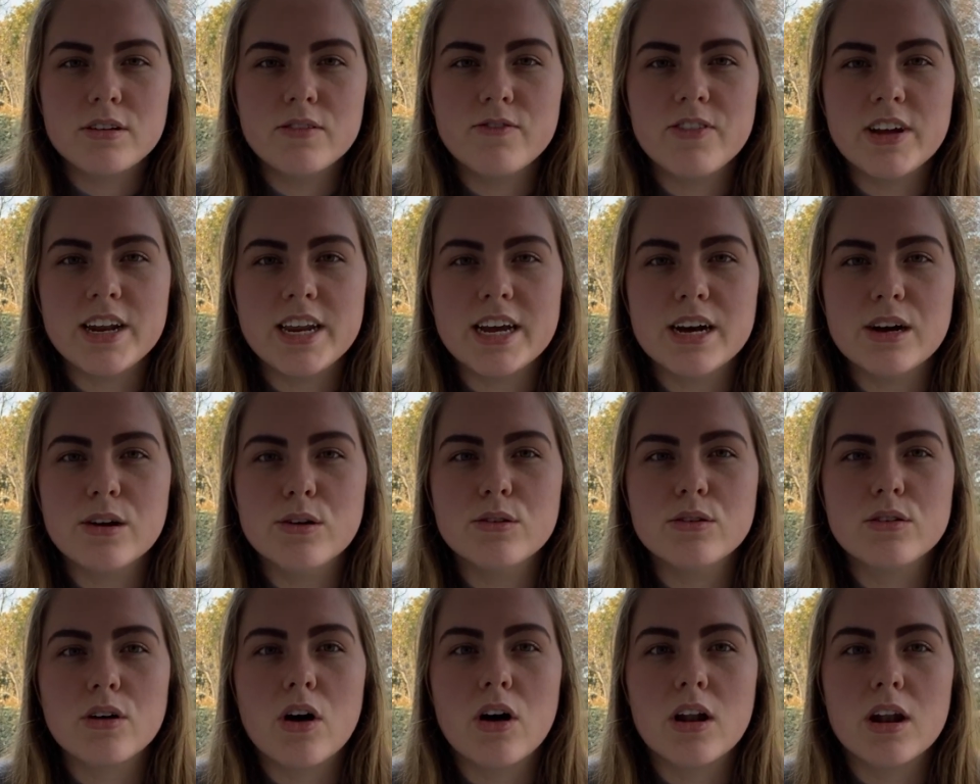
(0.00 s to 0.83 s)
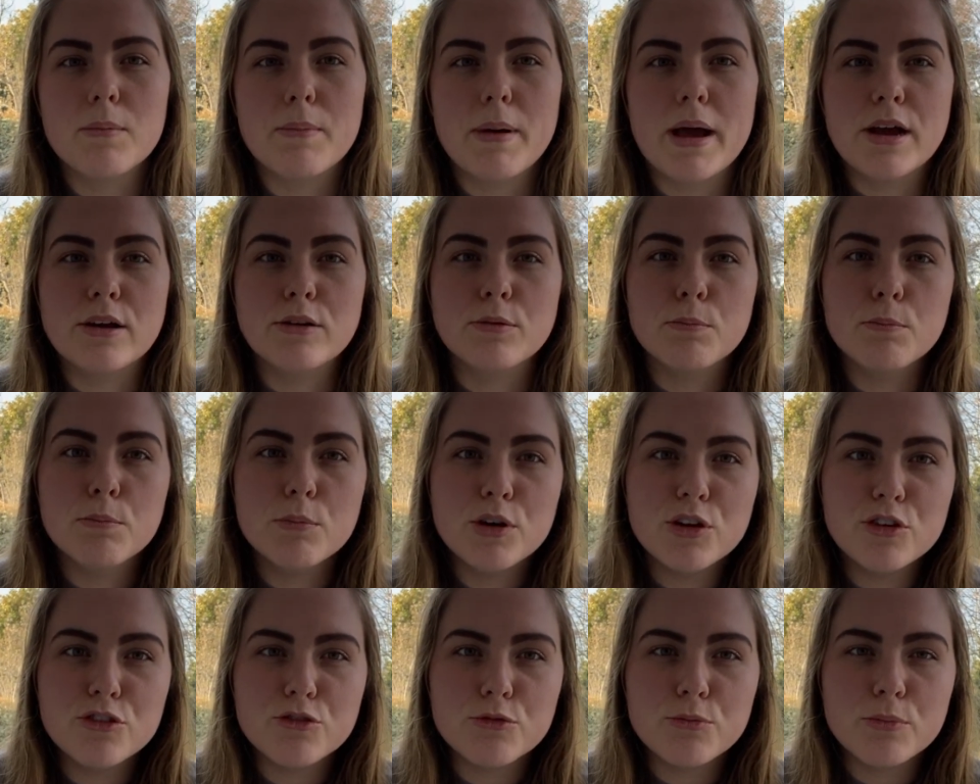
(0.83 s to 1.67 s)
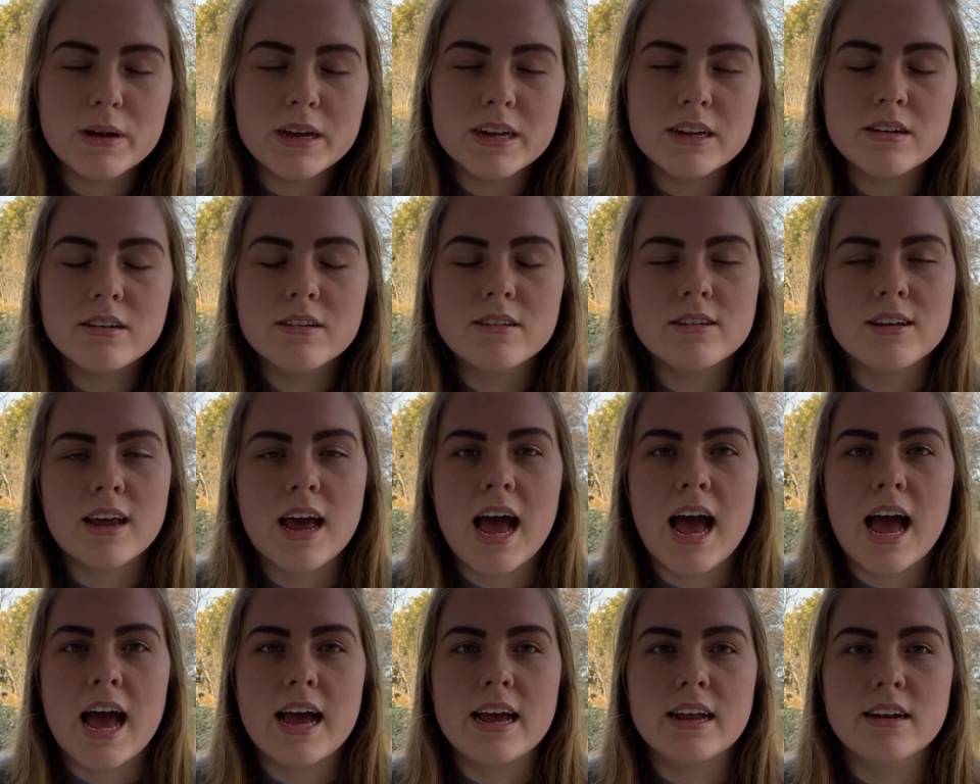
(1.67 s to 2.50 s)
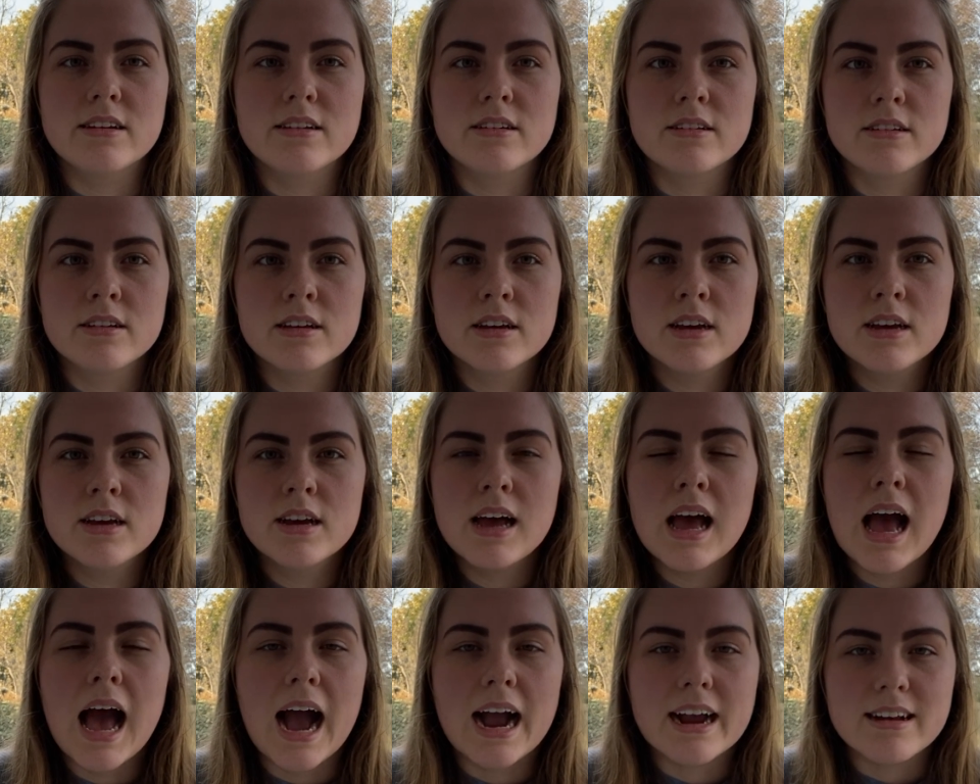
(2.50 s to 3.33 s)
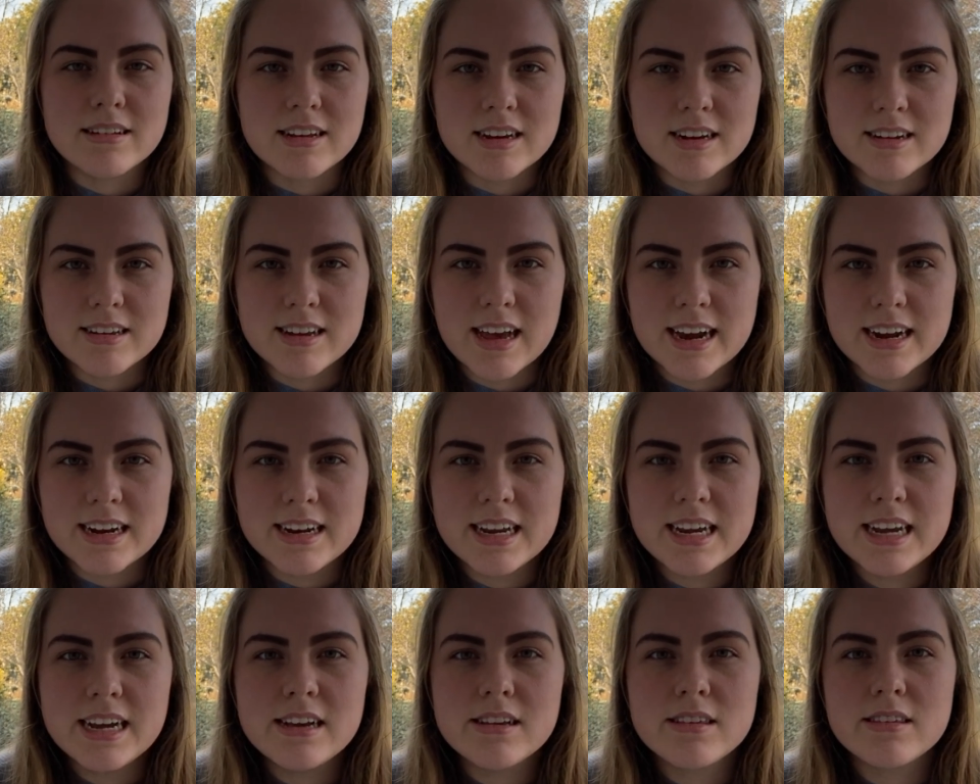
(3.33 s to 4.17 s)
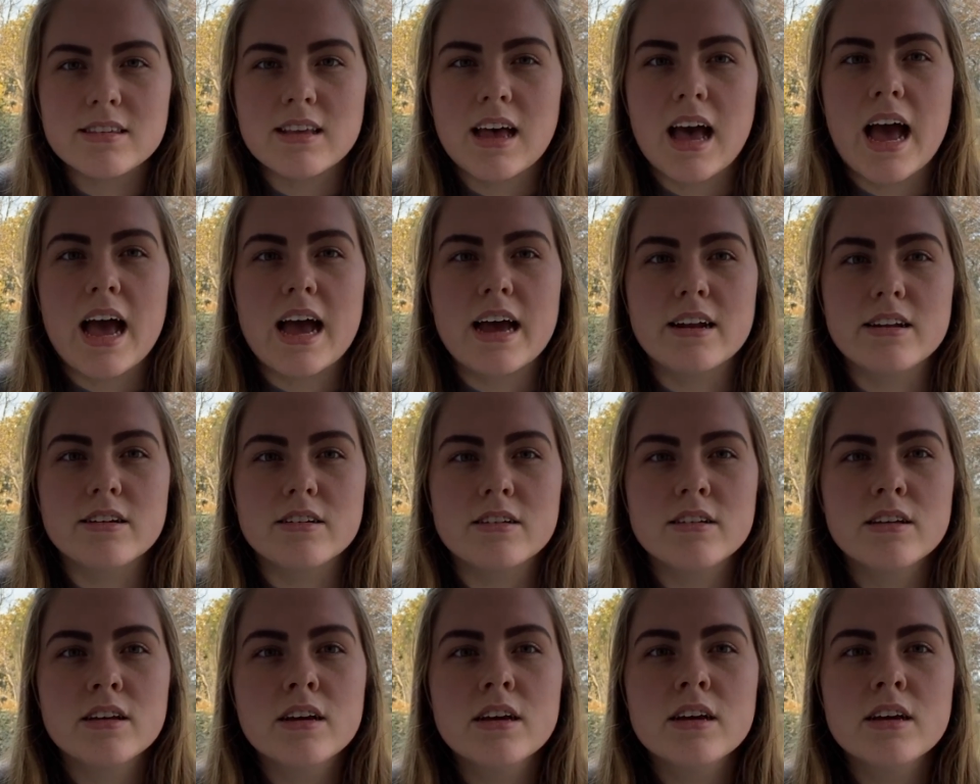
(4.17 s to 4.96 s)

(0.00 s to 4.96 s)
videos all about movement and acting techniques and